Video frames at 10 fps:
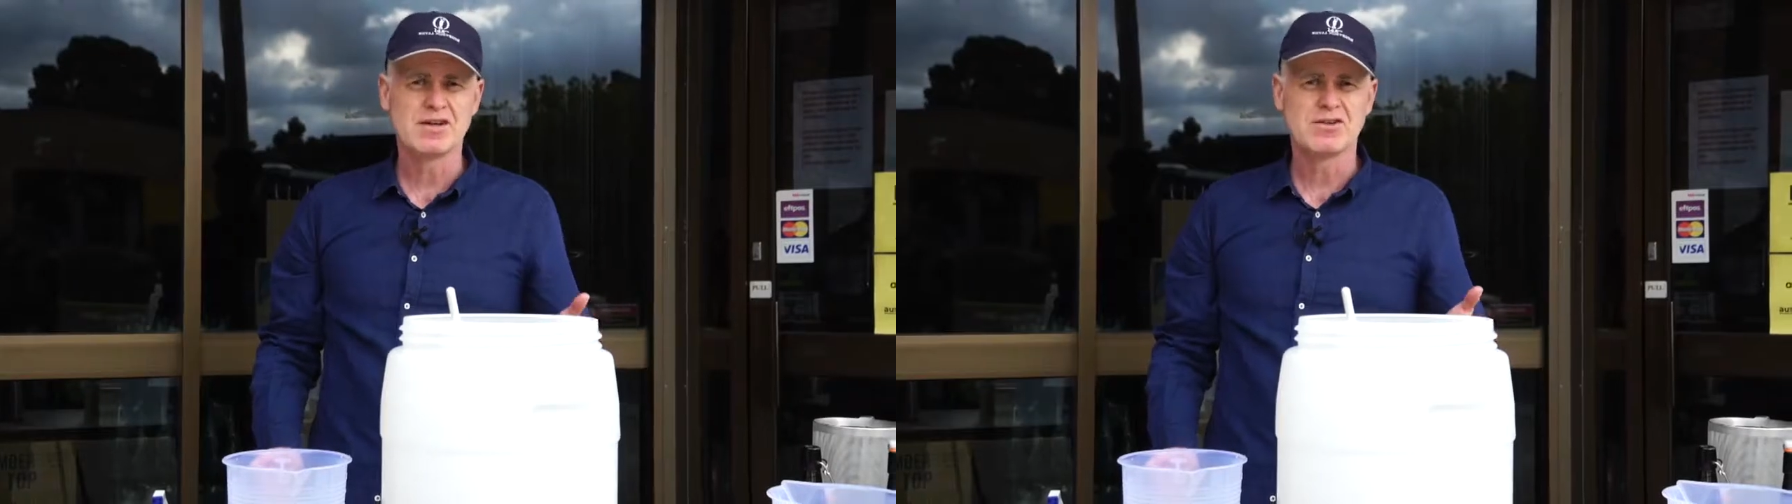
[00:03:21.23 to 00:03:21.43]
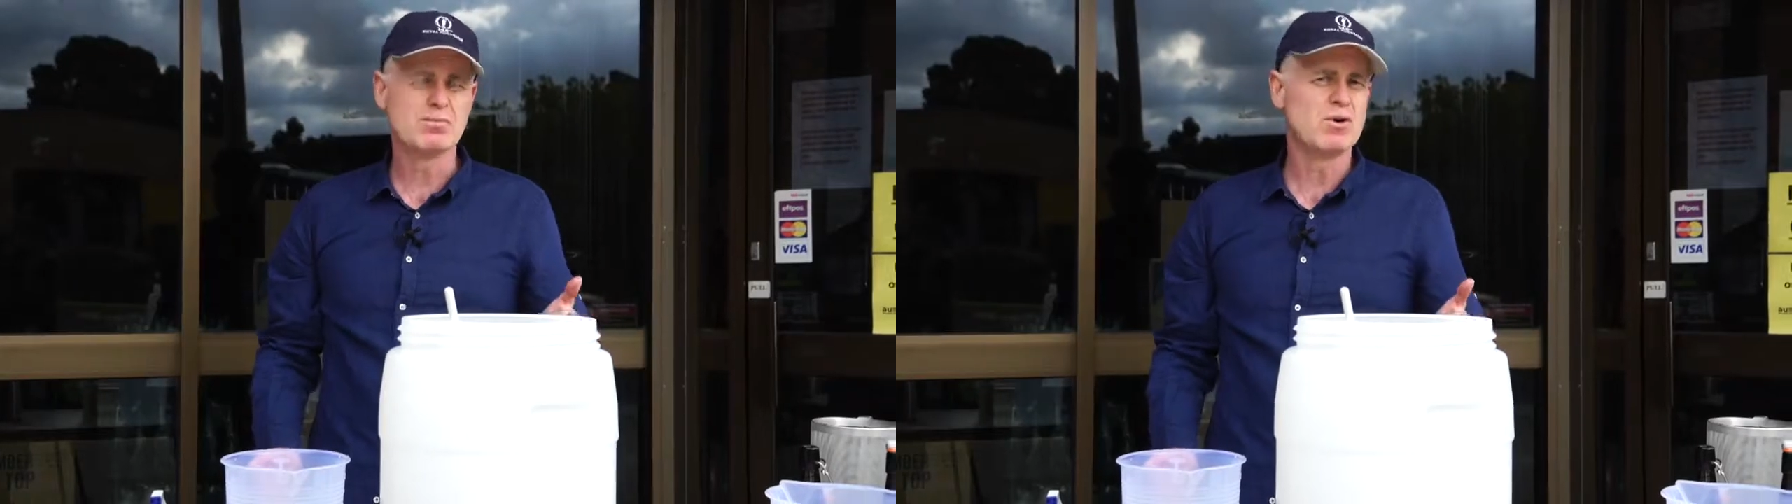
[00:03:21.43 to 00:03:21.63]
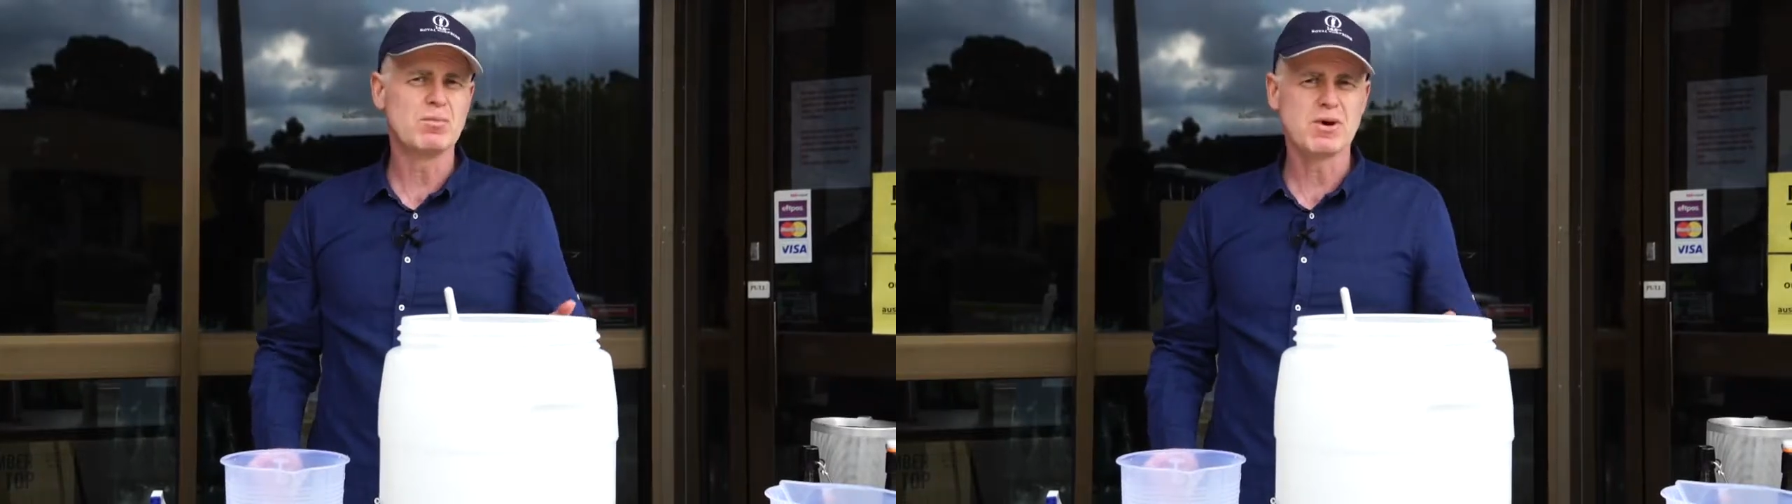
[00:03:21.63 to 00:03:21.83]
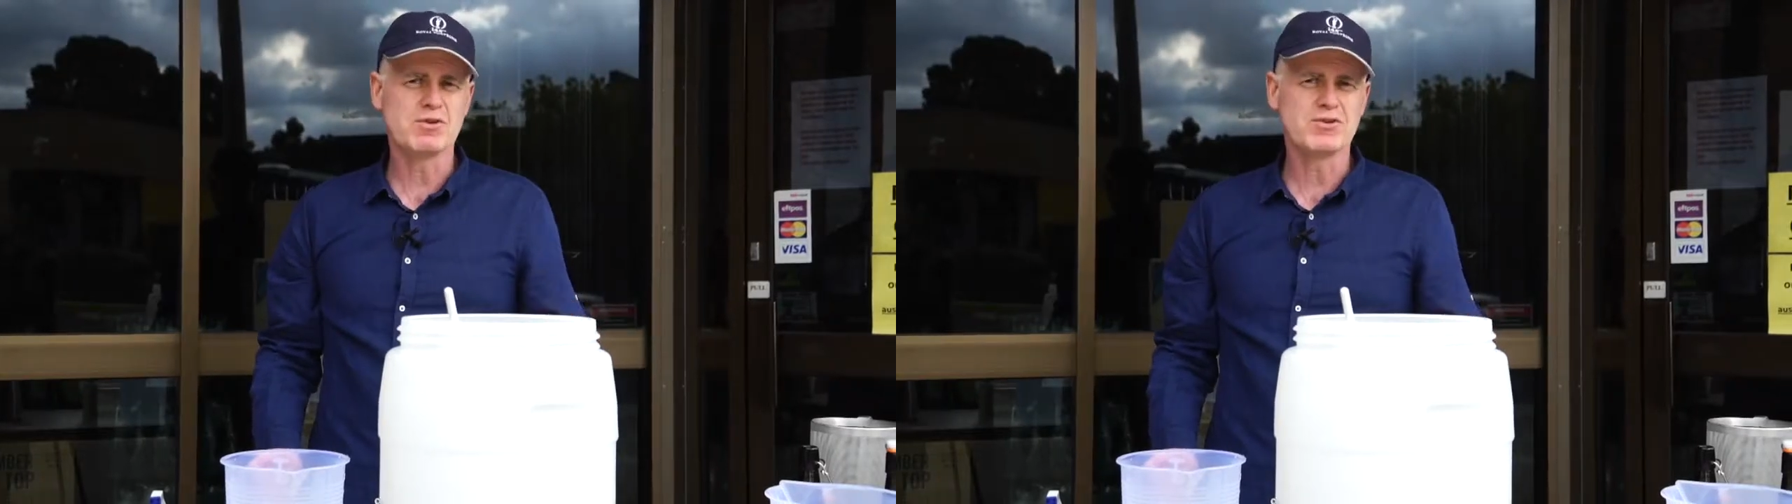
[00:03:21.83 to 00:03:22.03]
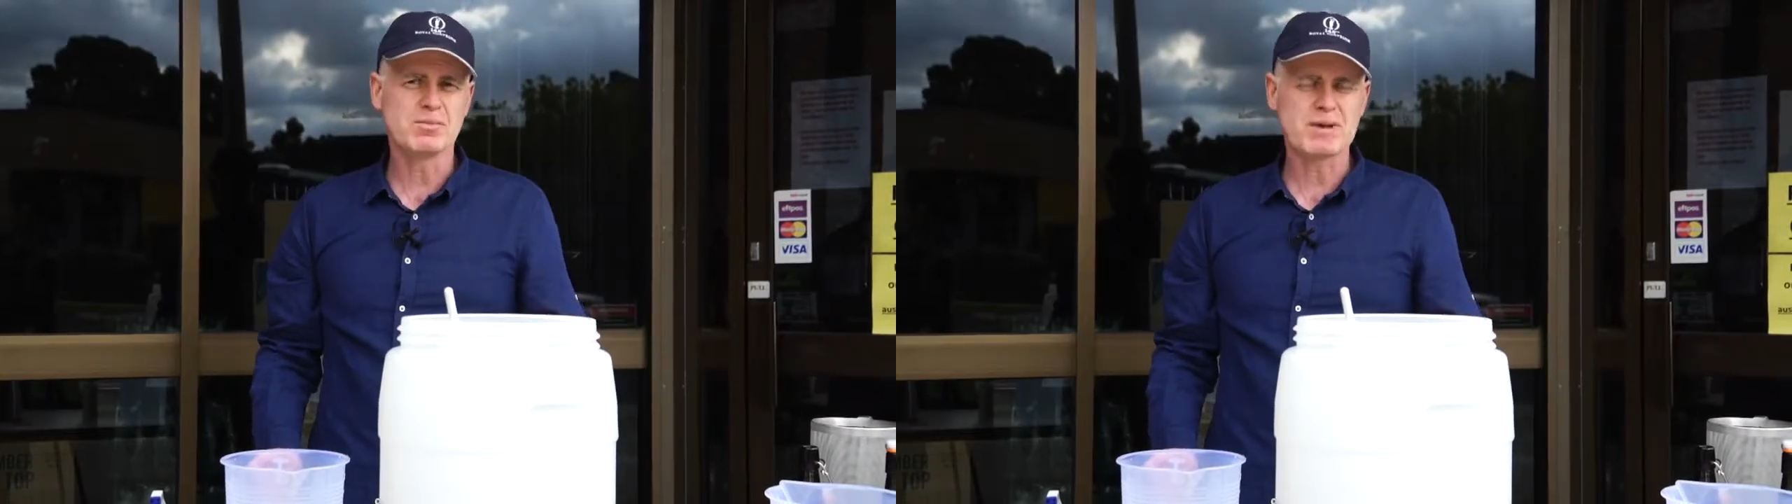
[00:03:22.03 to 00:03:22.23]
small
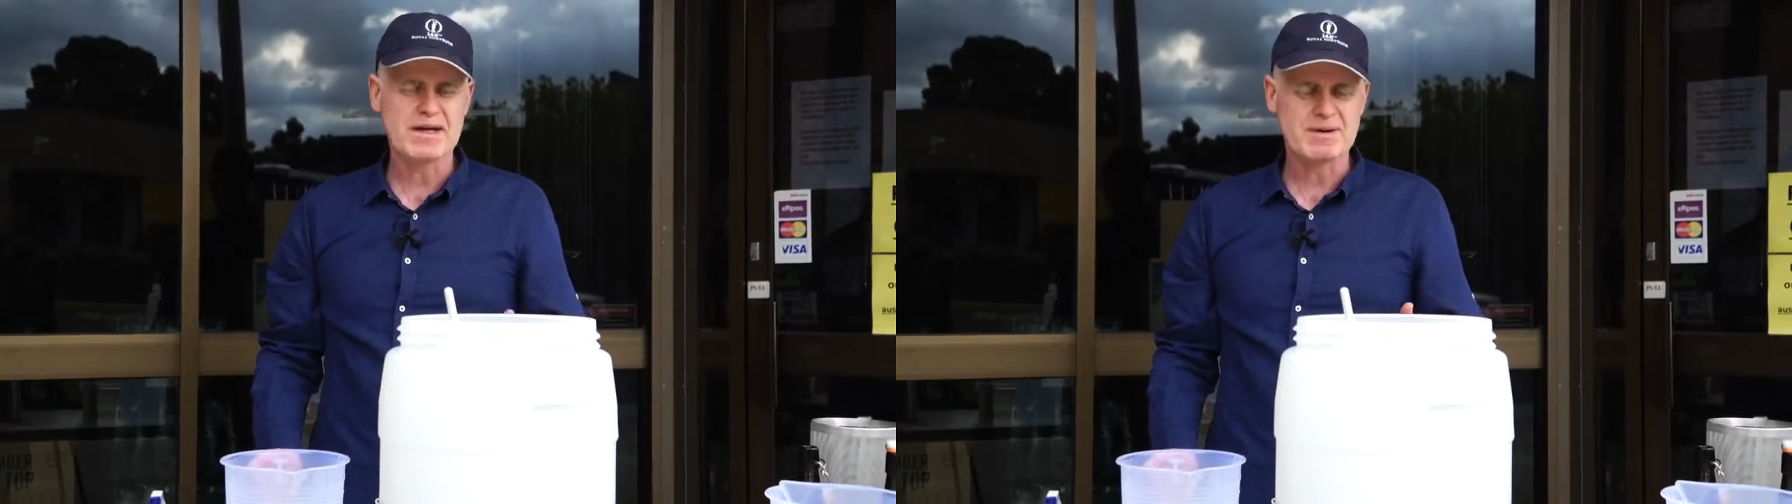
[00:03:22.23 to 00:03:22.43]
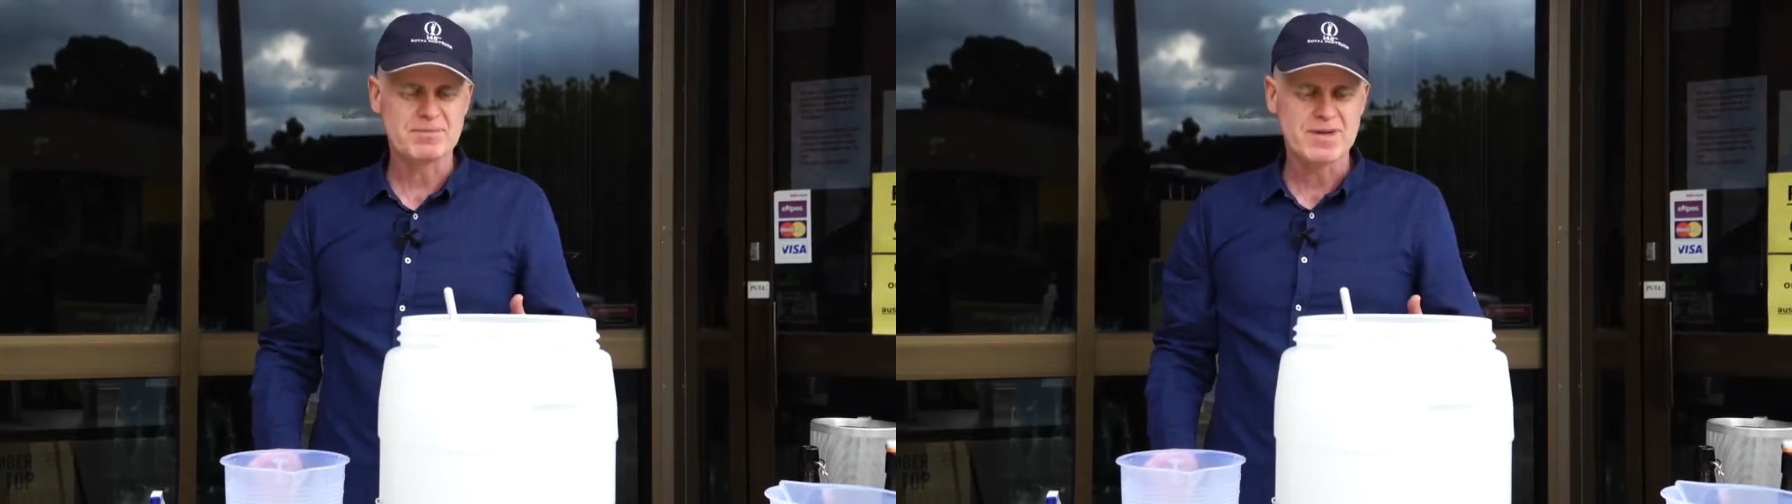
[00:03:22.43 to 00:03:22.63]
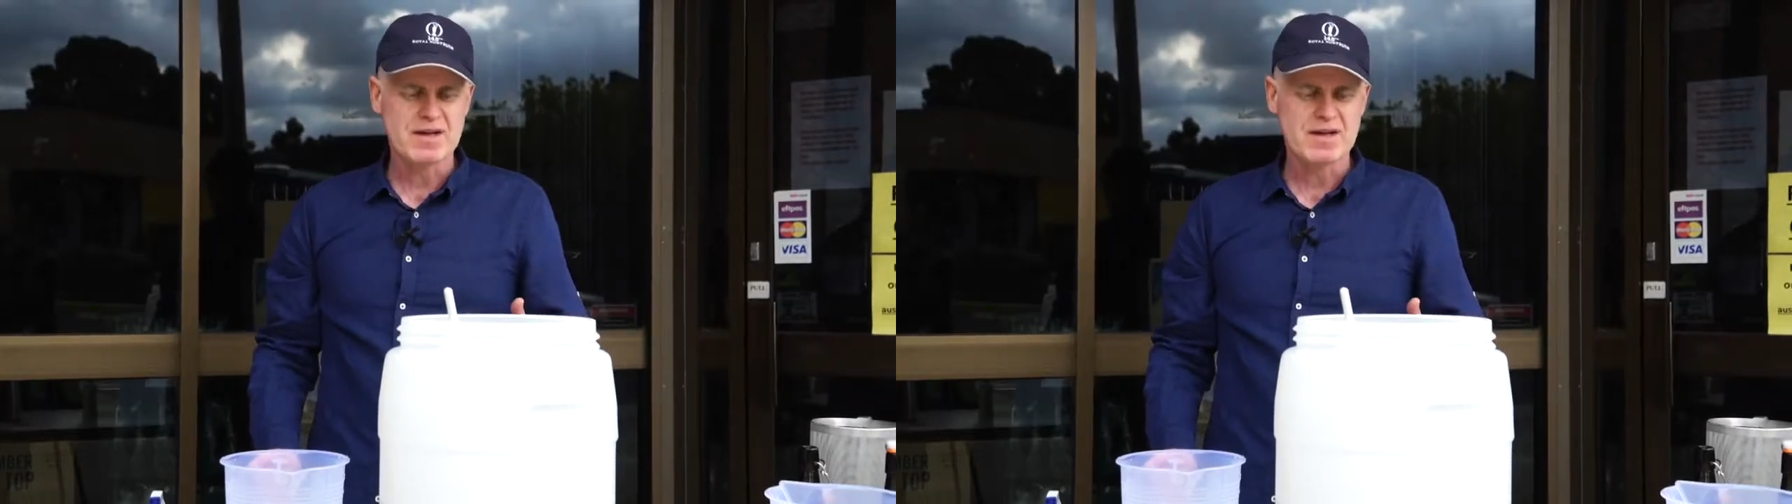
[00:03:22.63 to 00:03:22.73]
bottles of beer.